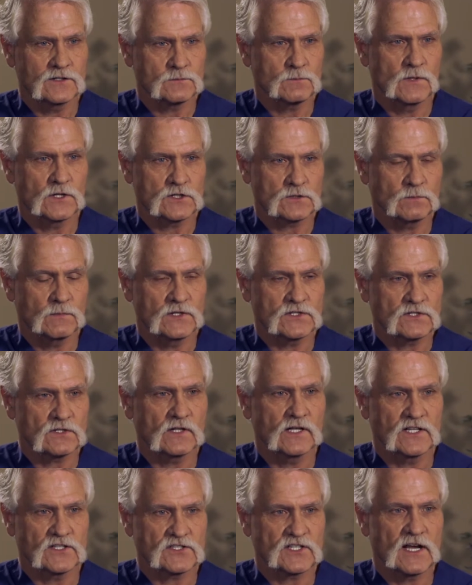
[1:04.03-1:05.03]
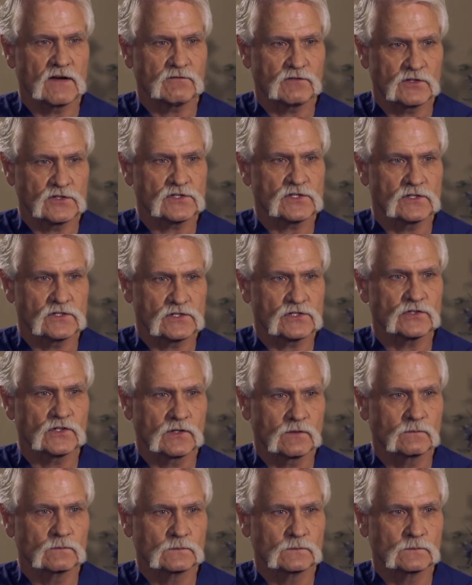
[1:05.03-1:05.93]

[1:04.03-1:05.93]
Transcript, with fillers: is much, much less after surgery.